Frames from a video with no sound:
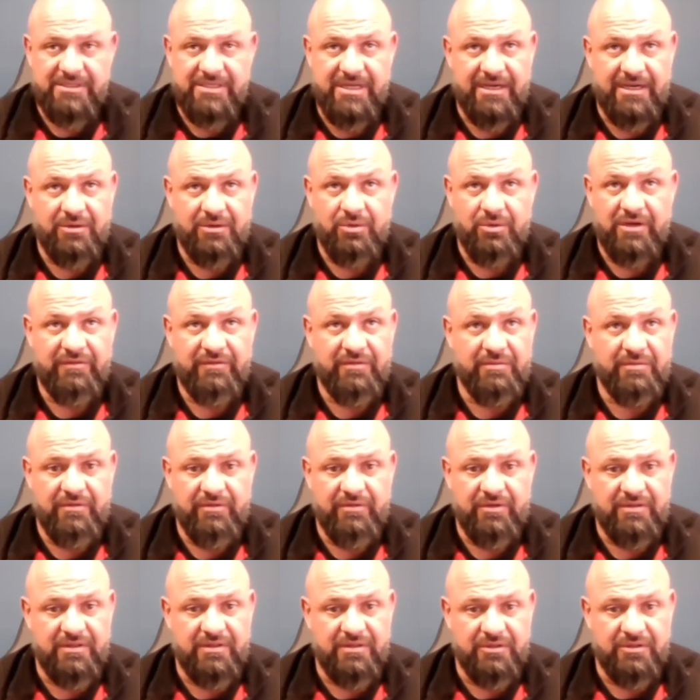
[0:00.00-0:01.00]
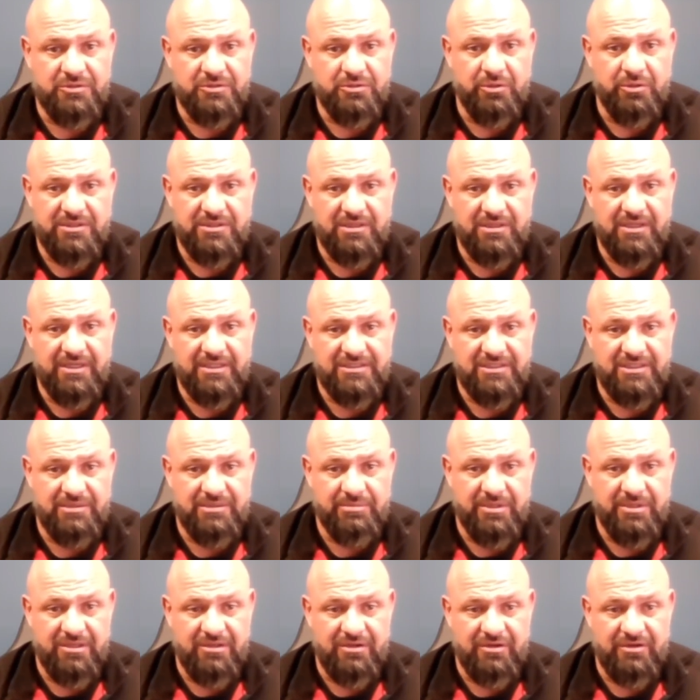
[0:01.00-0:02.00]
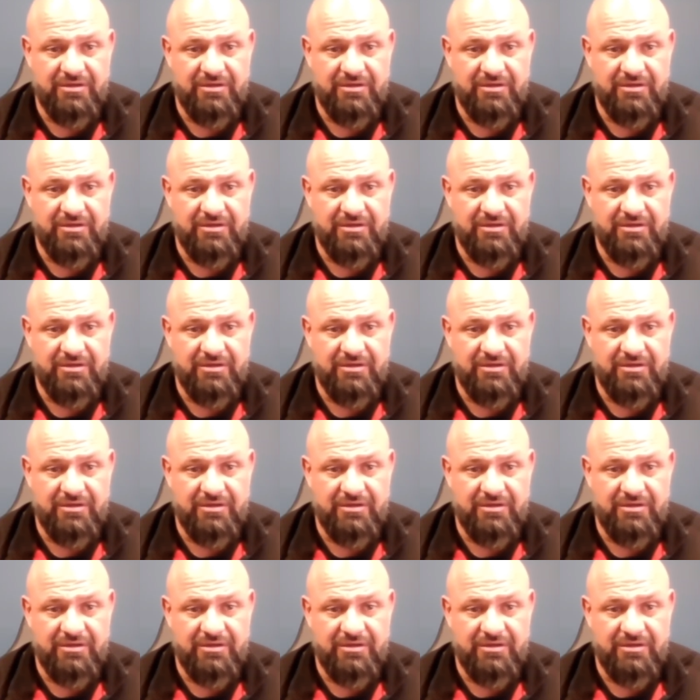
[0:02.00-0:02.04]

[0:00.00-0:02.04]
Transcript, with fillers: to be taken away from everything. There's always a lesson to be